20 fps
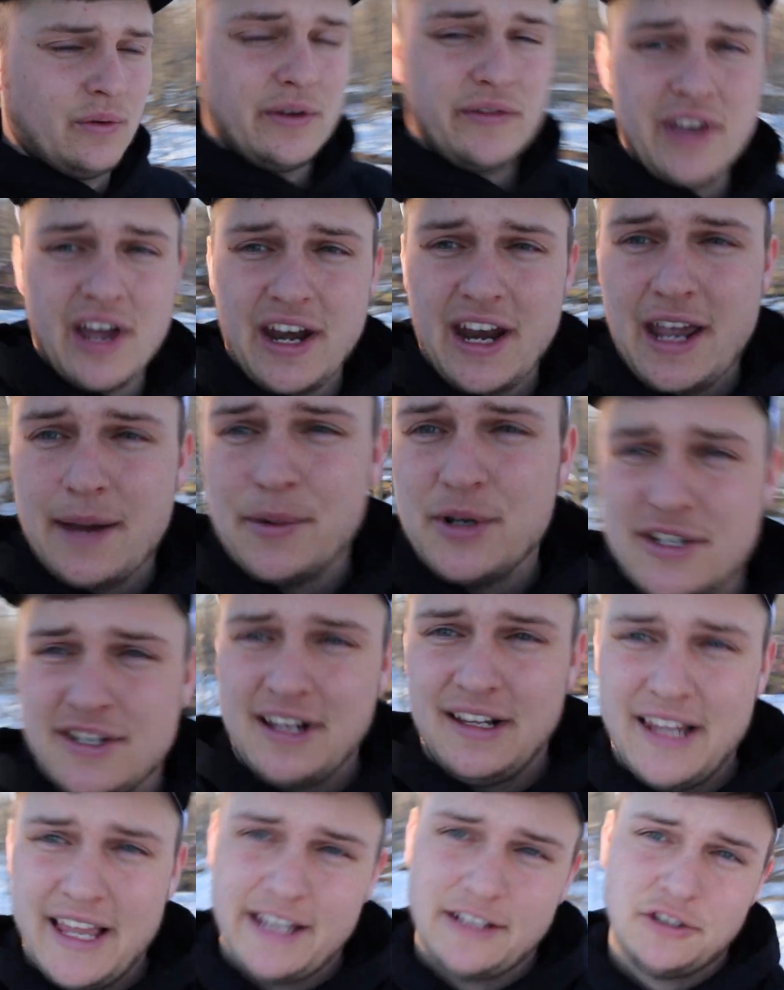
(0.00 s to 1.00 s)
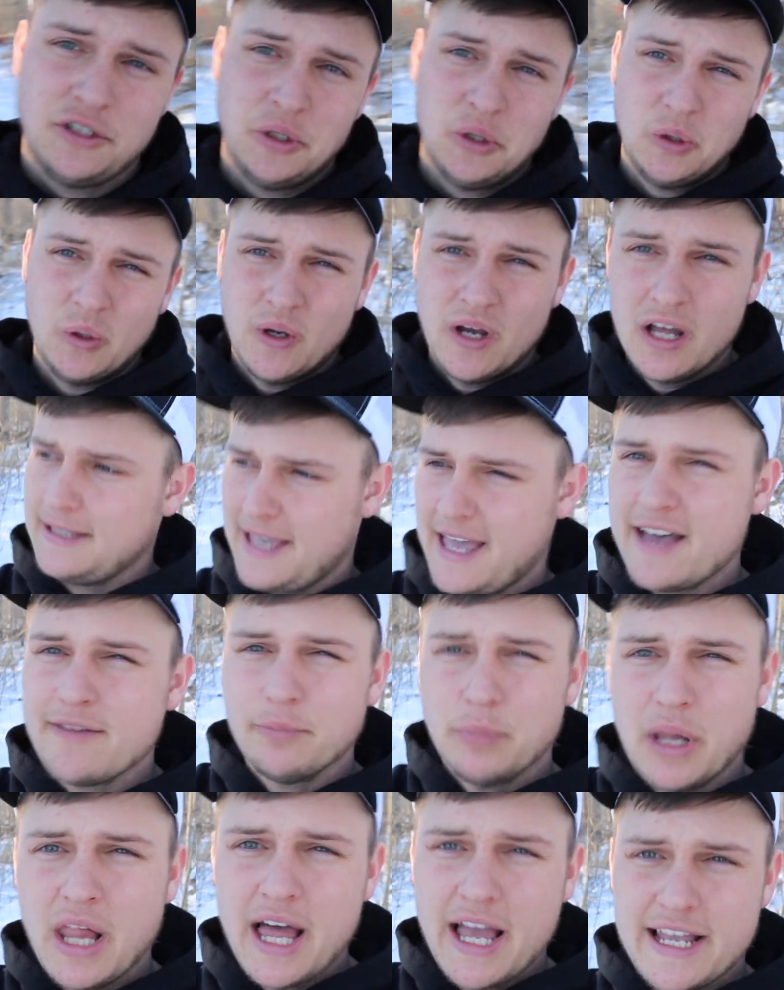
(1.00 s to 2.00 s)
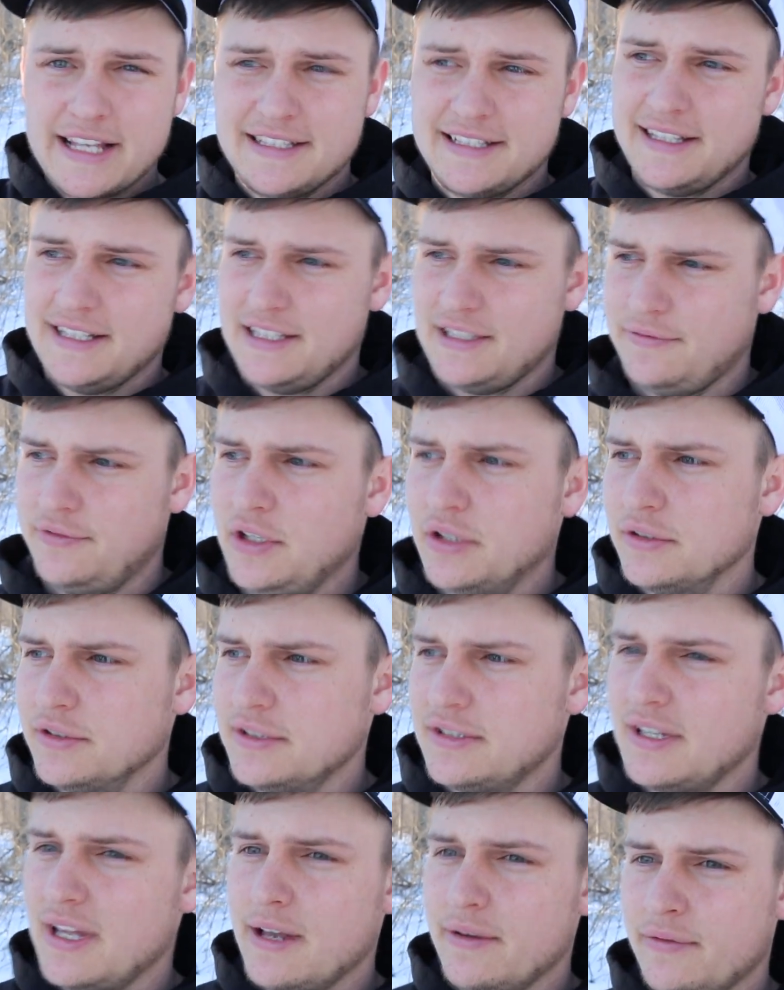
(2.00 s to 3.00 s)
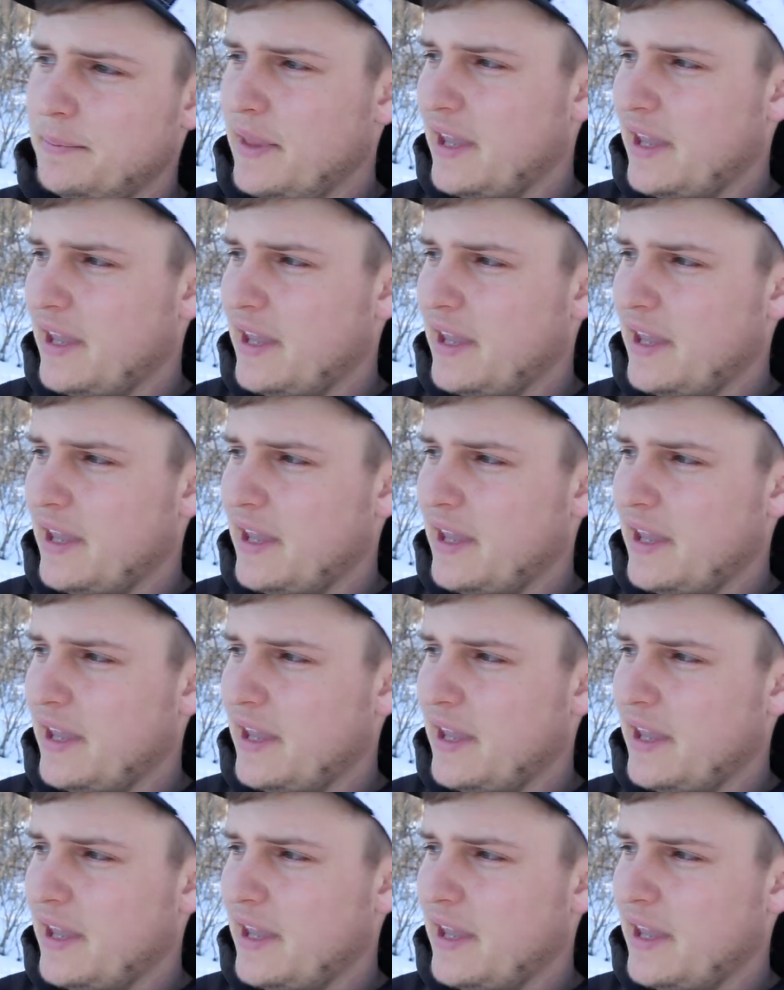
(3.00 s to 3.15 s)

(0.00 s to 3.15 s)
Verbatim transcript: We've got neighbors that like to have blinds in this field and stuff,